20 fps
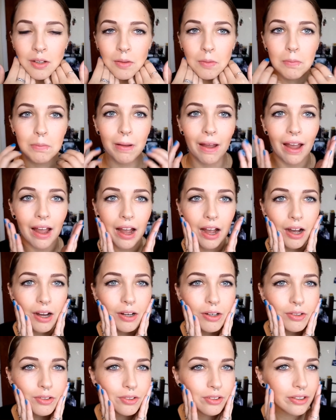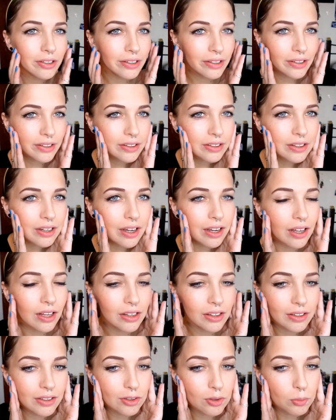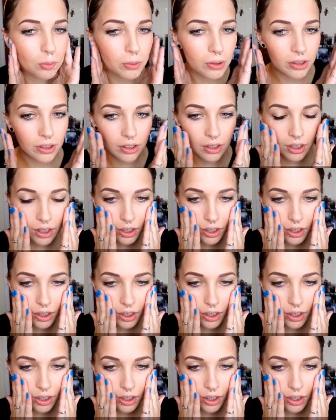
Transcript: powdery a little bit.